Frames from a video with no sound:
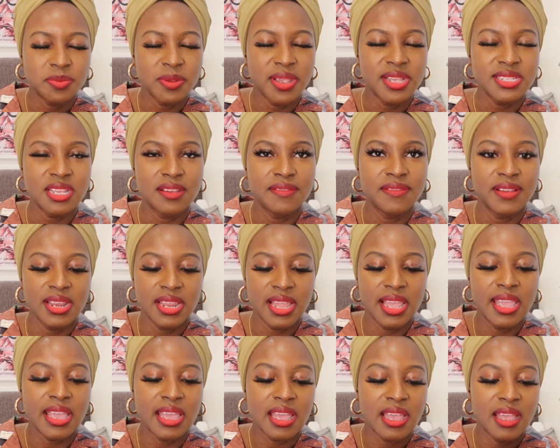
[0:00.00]
because I felt
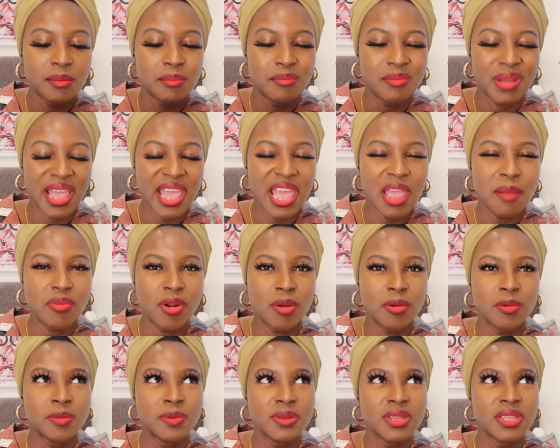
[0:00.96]
like my hair
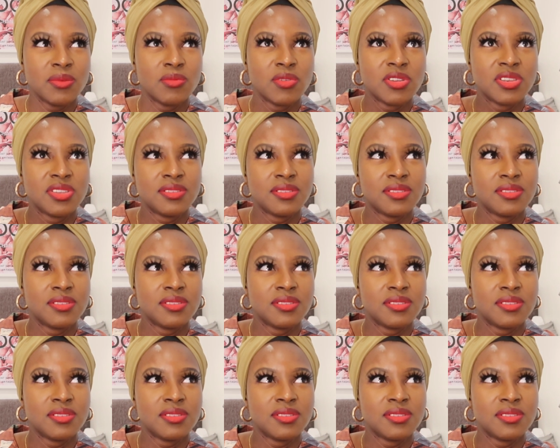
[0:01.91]
probably would